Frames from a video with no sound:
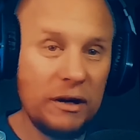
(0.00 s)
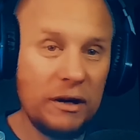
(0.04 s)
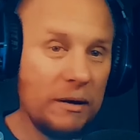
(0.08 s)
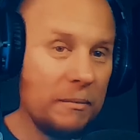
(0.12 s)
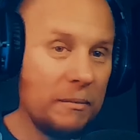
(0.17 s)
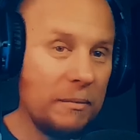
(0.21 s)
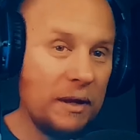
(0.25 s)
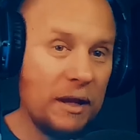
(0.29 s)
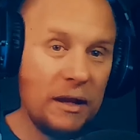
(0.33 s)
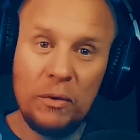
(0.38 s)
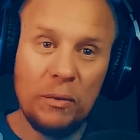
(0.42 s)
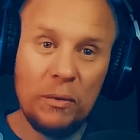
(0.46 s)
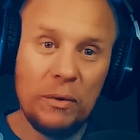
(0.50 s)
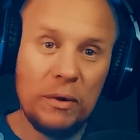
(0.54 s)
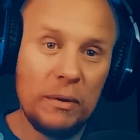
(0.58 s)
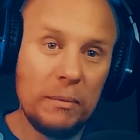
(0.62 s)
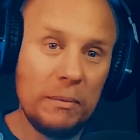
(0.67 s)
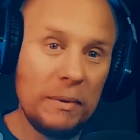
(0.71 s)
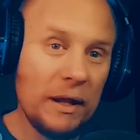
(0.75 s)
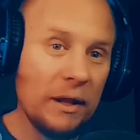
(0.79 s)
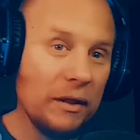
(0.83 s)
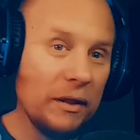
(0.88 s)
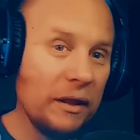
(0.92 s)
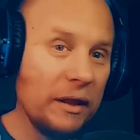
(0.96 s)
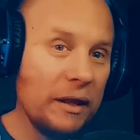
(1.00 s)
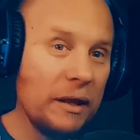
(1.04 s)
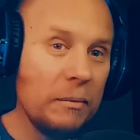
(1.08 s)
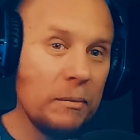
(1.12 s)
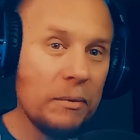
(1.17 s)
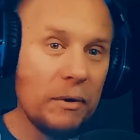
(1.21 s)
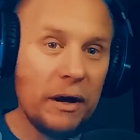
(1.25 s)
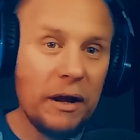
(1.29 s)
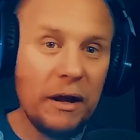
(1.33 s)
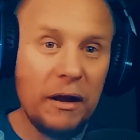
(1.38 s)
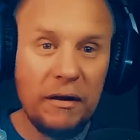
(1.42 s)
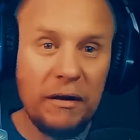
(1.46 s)
I mean, what about
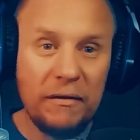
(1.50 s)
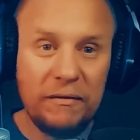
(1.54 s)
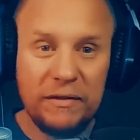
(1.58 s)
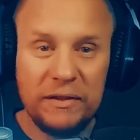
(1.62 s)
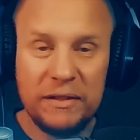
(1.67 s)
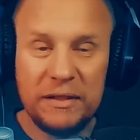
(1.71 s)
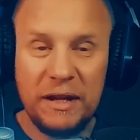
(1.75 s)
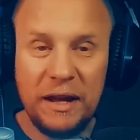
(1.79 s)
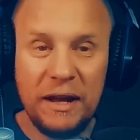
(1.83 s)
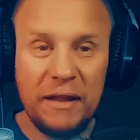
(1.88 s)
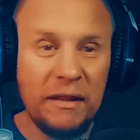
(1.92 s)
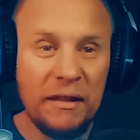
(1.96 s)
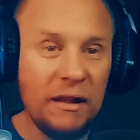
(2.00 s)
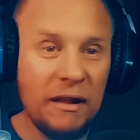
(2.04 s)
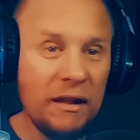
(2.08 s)
LibreOffice? I